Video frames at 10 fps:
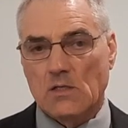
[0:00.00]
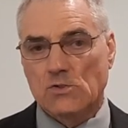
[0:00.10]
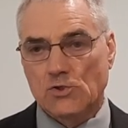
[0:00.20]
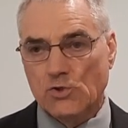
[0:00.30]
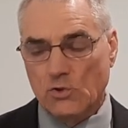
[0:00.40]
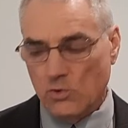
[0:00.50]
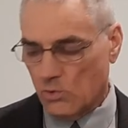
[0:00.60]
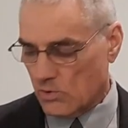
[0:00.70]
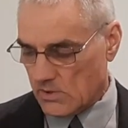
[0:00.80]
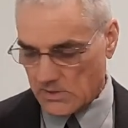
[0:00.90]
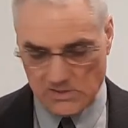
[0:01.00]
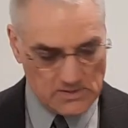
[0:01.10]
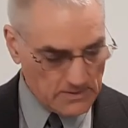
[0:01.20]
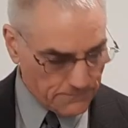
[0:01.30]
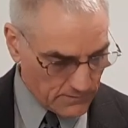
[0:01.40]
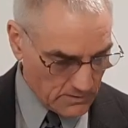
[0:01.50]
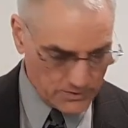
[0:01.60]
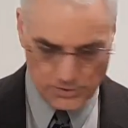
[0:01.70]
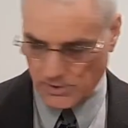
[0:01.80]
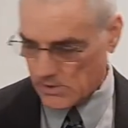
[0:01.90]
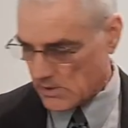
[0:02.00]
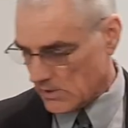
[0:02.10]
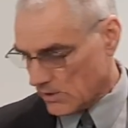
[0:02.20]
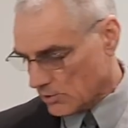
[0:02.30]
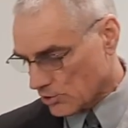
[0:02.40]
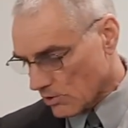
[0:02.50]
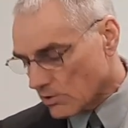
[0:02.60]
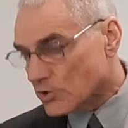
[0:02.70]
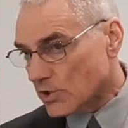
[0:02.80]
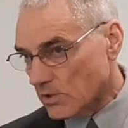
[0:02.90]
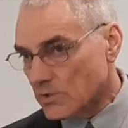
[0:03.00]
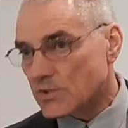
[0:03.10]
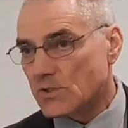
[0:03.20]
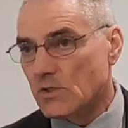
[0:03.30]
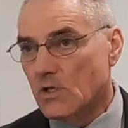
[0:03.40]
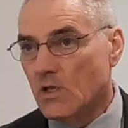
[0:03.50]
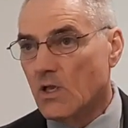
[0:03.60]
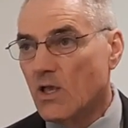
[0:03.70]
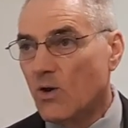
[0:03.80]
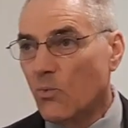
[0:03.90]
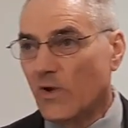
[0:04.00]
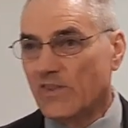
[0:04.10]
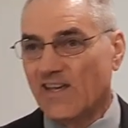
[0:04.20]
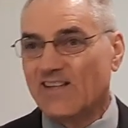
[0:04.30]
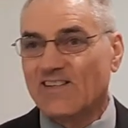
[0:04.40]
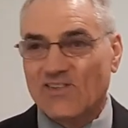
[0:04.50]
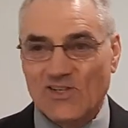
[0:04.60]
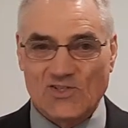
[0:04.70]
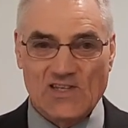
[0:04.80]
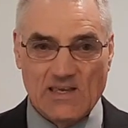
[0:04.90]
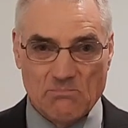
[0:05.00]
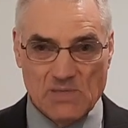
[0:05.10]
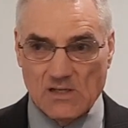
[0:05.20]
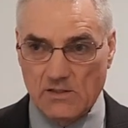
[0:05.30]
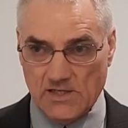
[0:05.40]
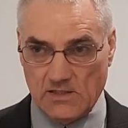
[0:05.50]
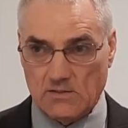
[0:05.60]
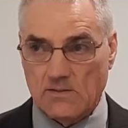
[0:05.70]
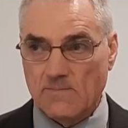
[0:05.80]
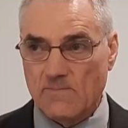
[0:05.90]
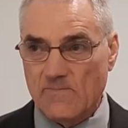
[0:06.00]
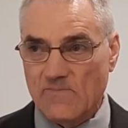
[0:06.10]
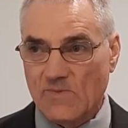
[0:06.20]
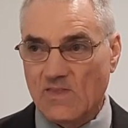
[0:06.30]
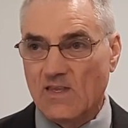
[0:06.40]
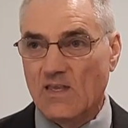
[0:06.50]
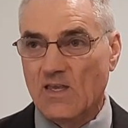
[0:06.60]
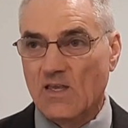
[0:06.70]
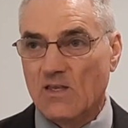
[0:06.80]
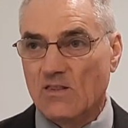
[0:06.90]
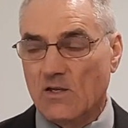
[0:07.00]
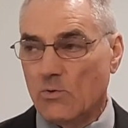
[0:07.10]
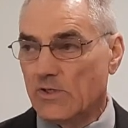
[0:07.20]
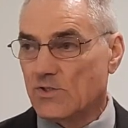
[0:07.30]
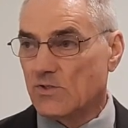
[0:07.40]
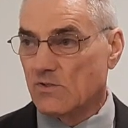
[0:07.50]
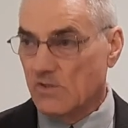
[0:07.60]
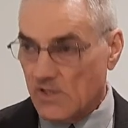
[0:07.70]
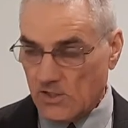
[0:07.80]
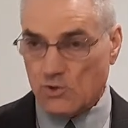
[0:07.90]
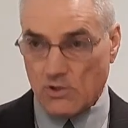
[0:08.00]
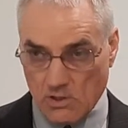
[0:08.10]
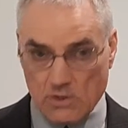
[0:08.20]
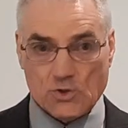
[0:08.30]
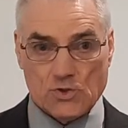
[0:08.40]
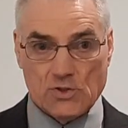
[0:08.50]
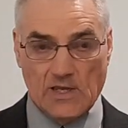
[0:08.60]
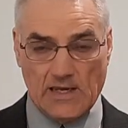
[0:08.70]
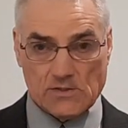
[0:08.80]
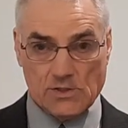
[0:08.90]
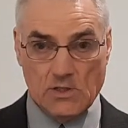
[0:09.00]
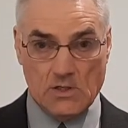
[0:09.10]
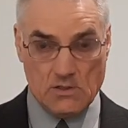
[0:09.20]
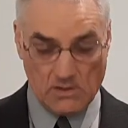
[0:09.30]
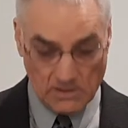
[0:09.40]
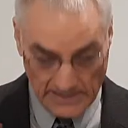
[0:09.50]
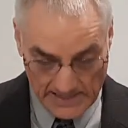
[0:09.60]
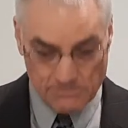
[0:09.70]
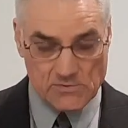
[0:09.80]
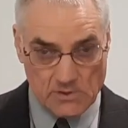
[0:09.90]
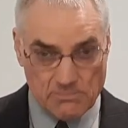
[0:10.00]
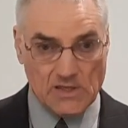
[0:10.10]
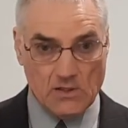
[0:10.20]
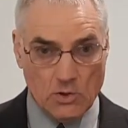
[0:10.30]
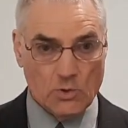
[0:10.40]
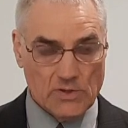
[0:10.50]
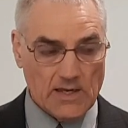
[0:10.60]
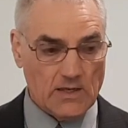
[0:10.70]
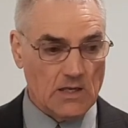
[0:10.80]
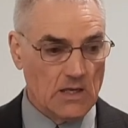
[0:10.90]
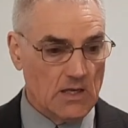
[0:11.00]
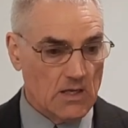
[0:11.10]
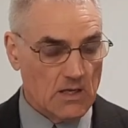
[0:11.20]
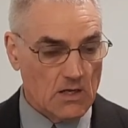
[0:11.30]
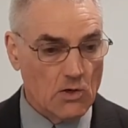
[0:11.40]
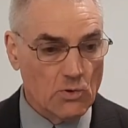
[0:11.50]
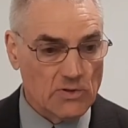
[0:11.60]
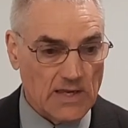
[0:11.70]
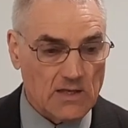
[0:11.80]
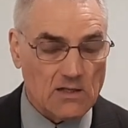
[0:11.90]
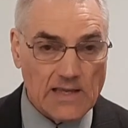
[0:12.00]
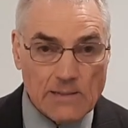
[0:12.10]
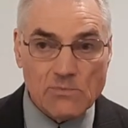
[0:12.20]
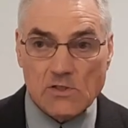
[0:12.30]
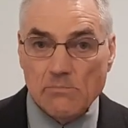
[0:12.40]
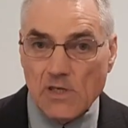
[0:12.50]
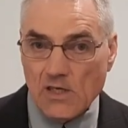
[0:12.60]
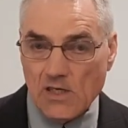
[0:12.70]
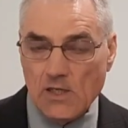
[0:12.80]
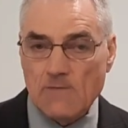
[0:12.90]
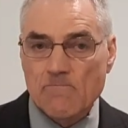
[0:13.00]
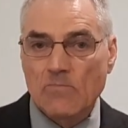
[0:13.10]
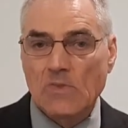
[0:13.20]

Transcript: two different churches within the same building. There was the church that claimed to be who they who they claimed to be,